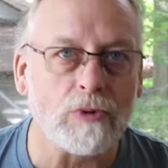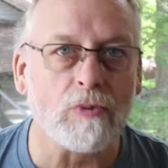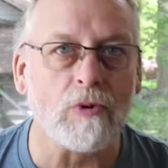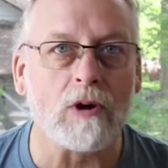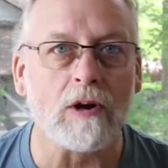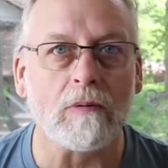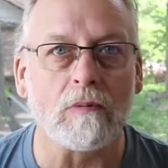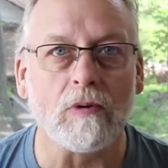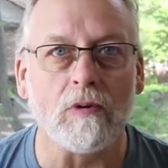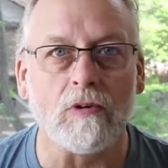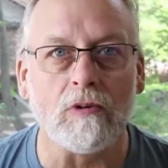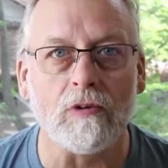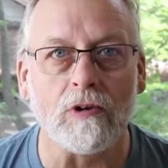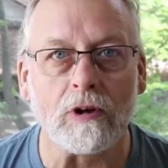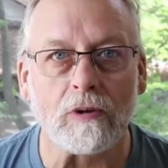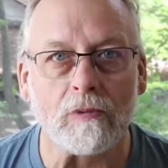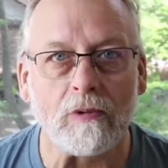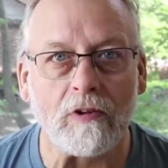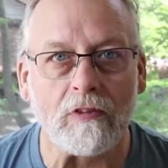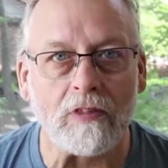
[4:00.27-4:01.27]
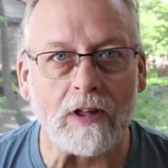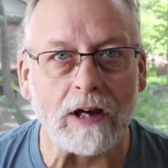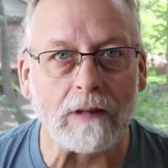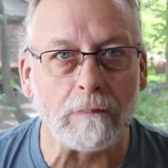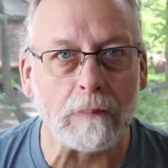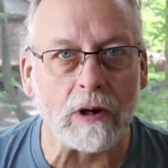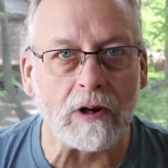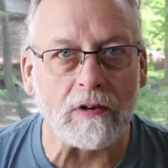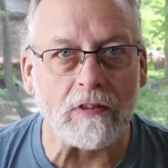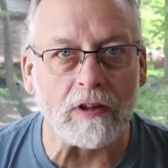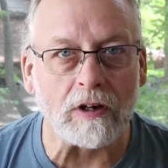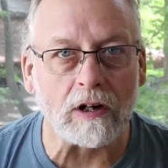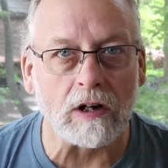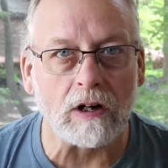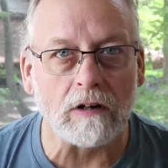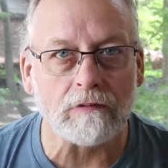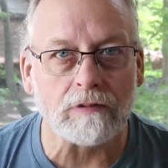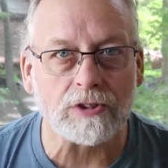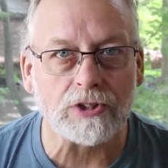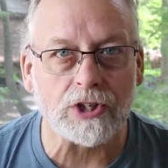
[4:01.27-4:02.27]
where I'm going with that part of the
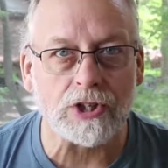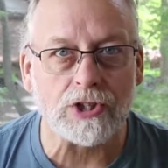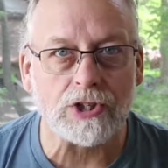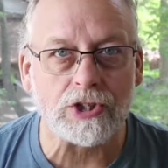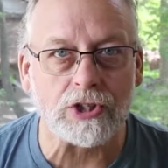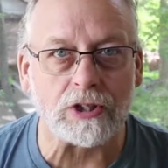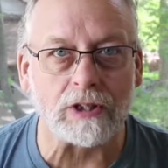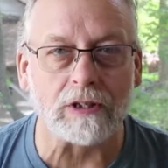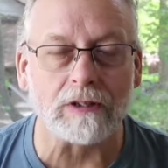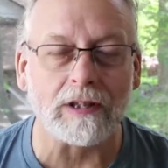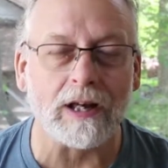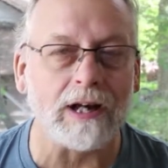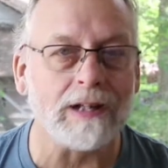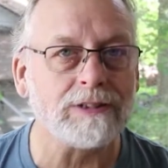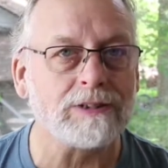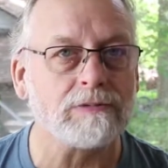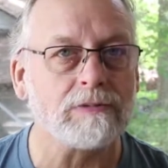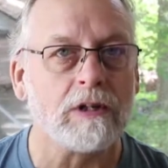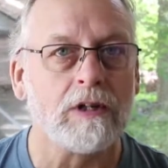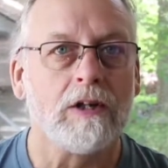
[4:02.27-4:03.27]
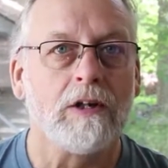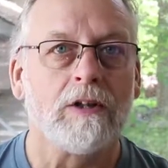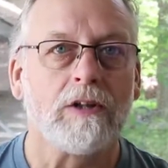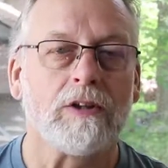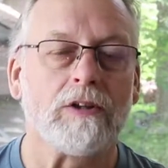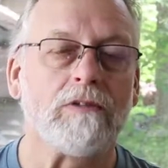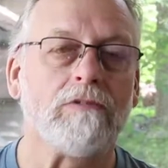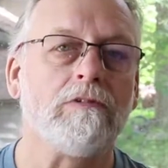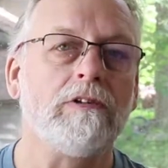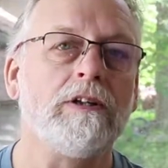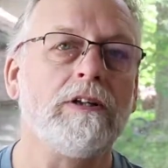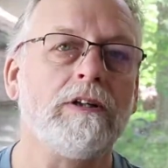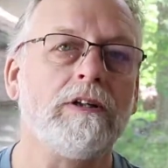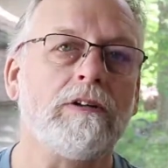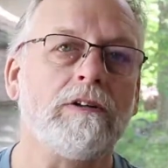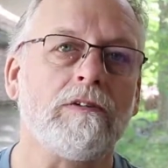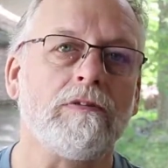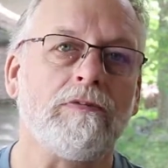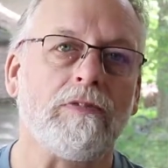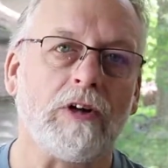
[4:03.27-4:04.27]
conversation, and that's the
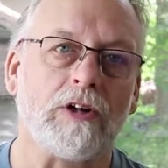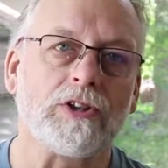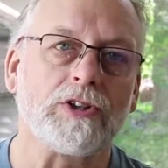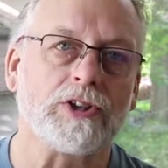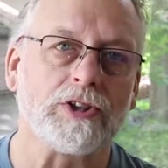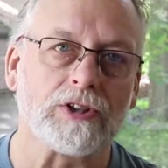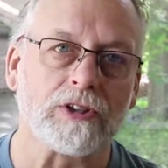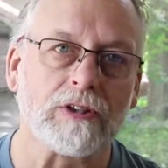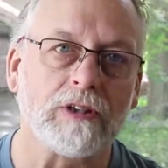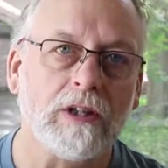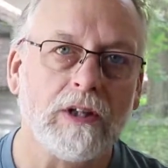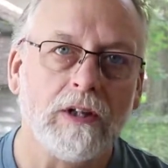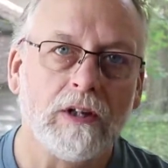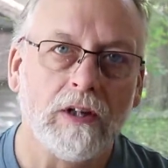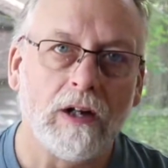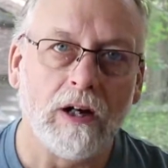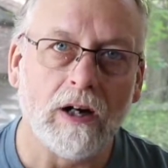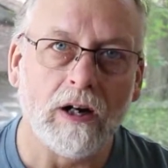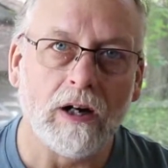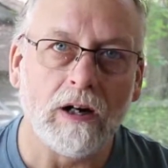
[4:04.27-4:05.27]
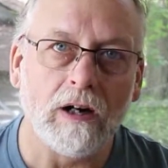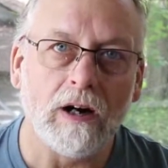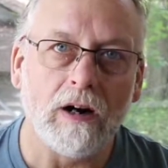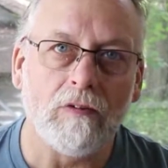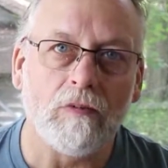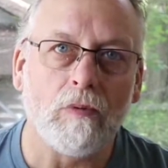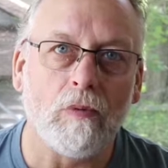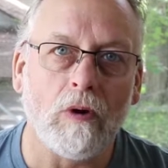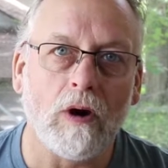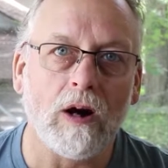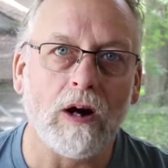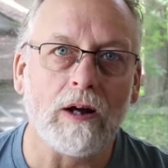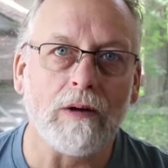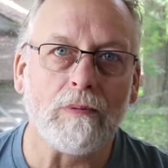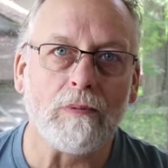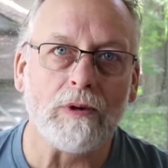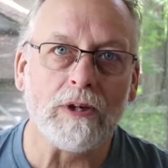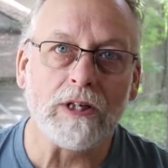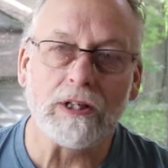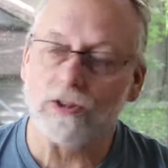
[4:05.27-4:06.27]
real function of why
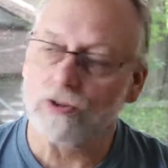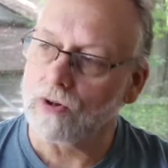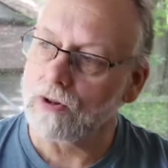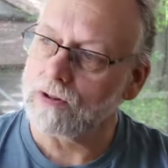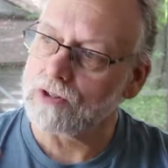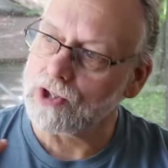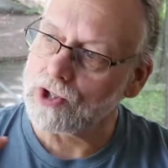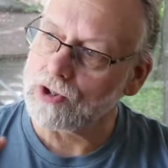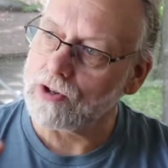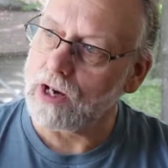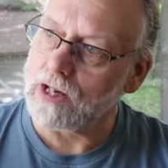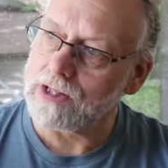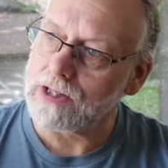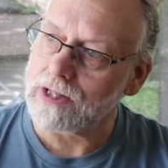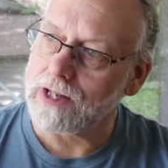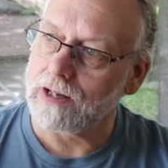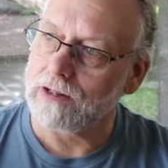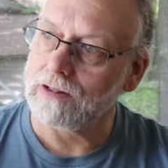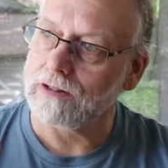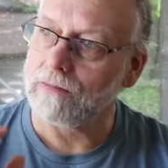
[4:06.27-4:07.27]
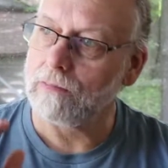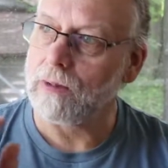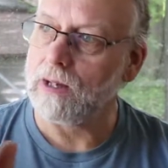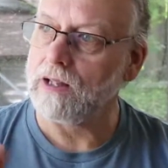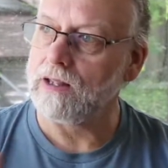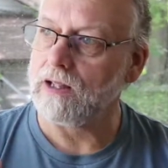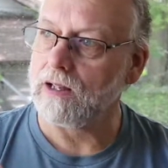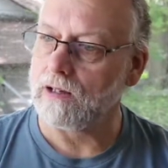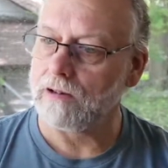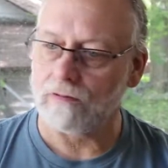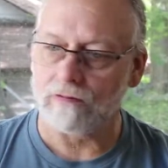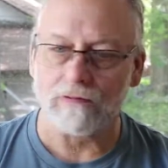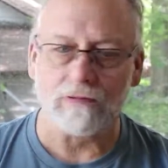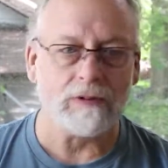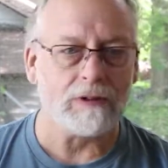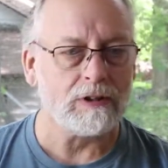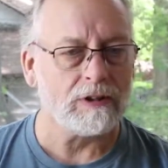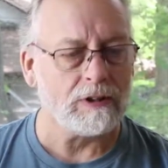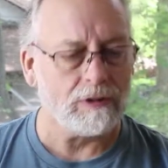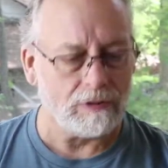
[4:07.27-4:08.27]
we sort of stress that. And you may think,
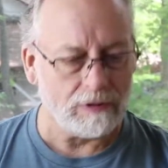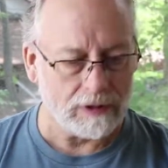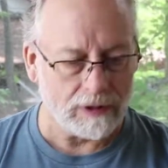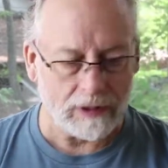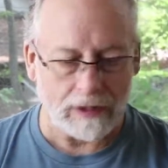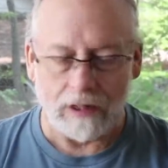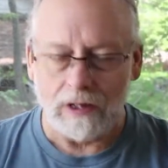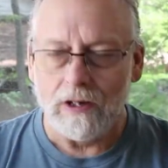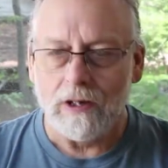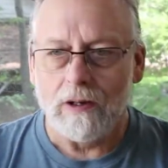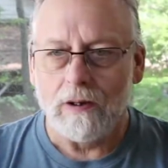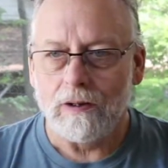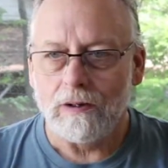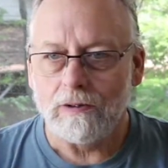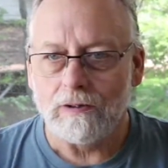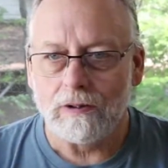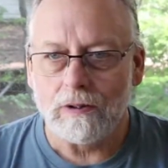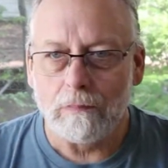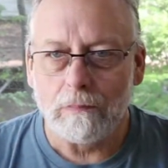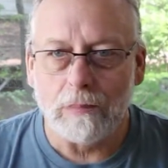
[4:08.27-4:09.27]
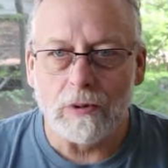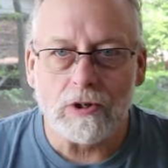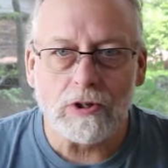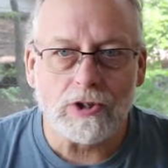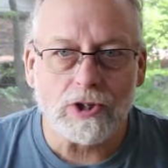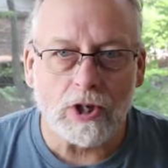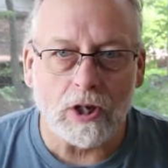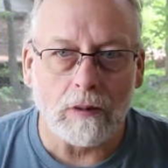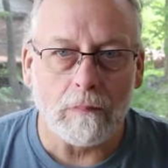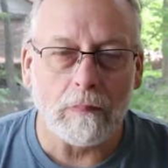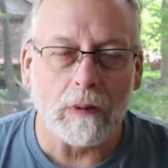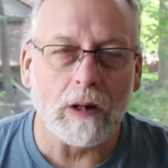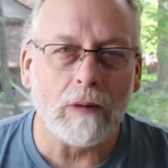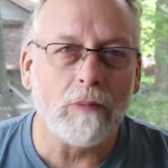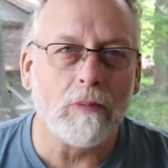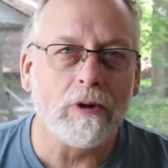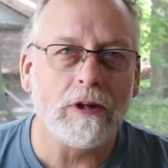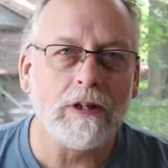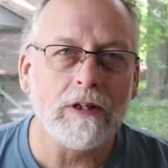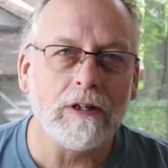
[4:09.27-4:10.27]
well, you know, like, you're a bird shop,
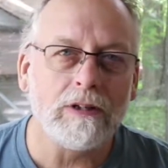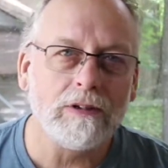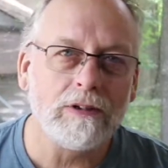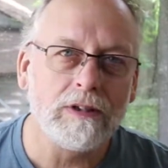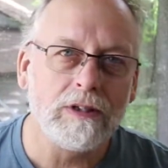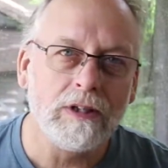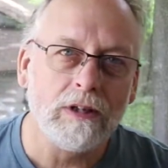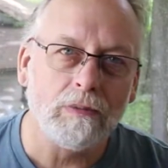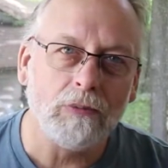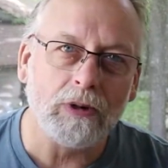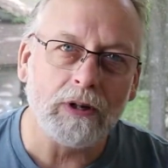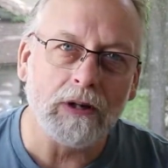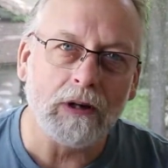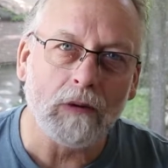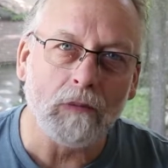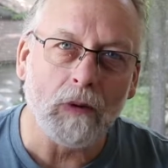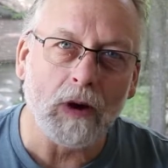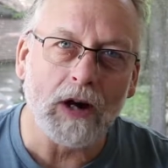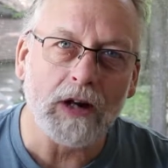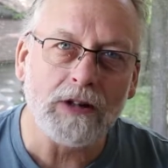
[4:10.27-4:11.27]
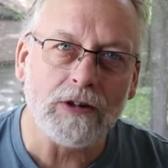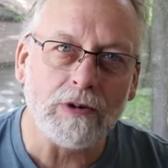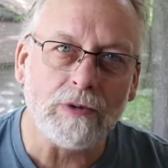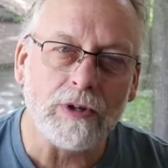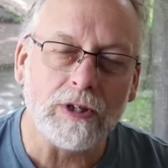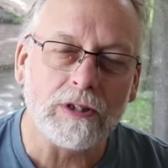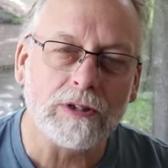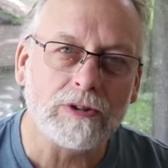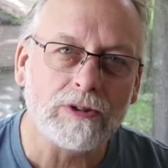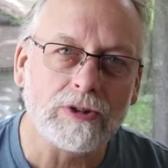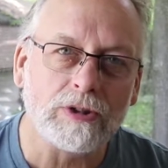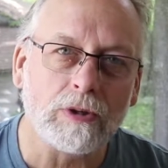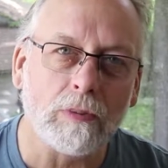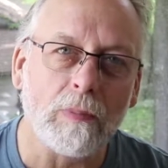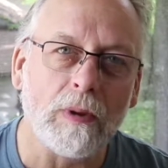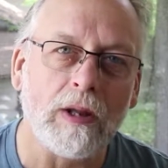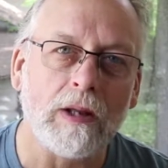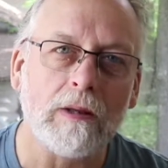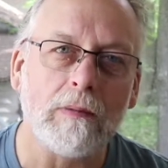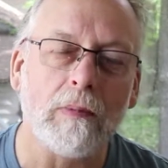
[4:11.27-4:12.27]
Bob. Why are you into so
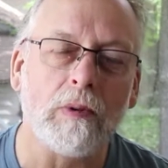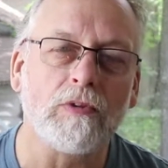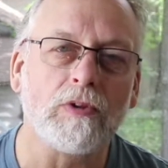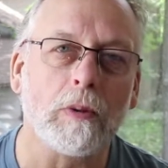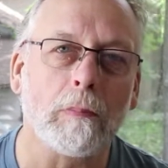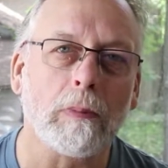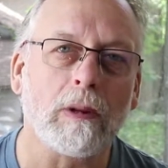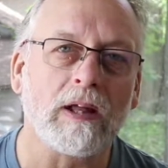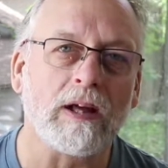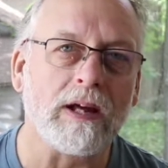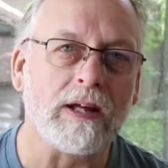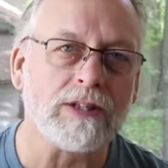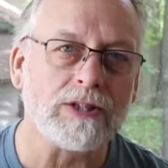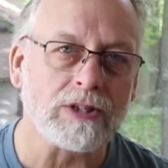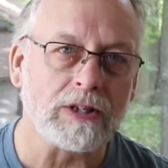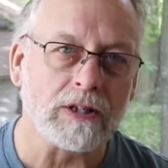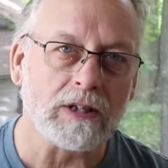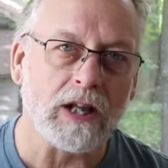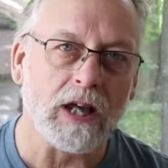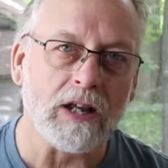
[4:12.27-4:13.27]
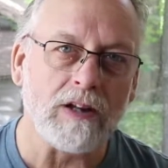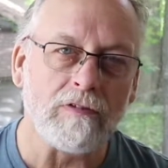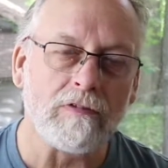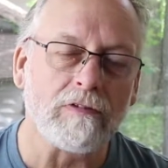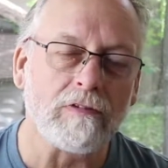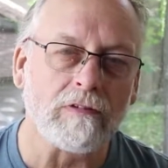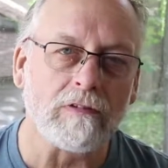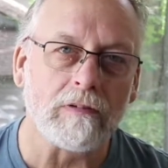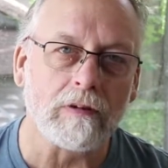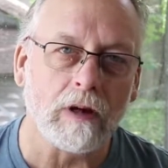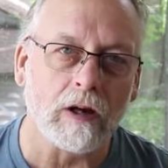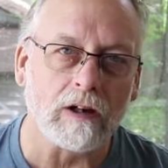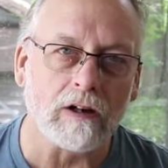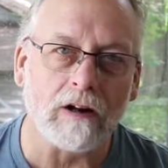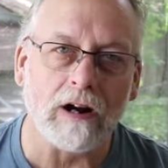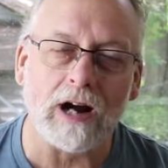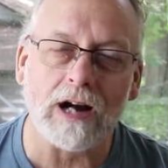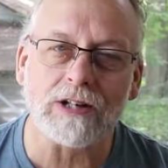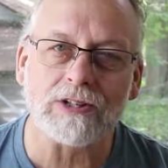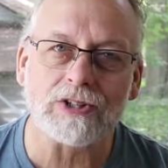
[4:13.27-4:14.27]
many about the plants and native
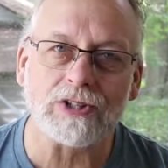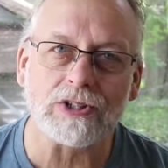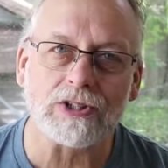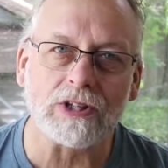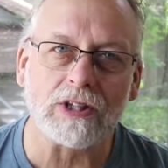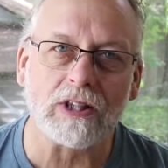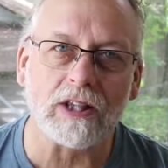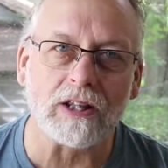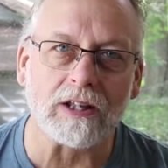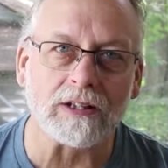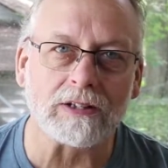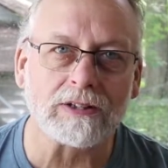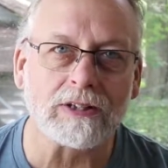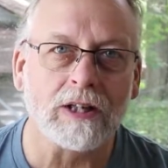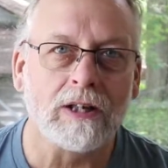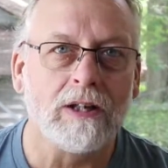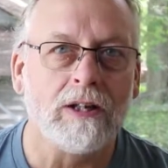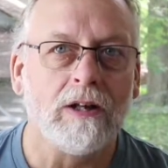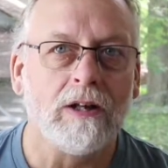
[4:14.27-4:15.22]
grasses and things?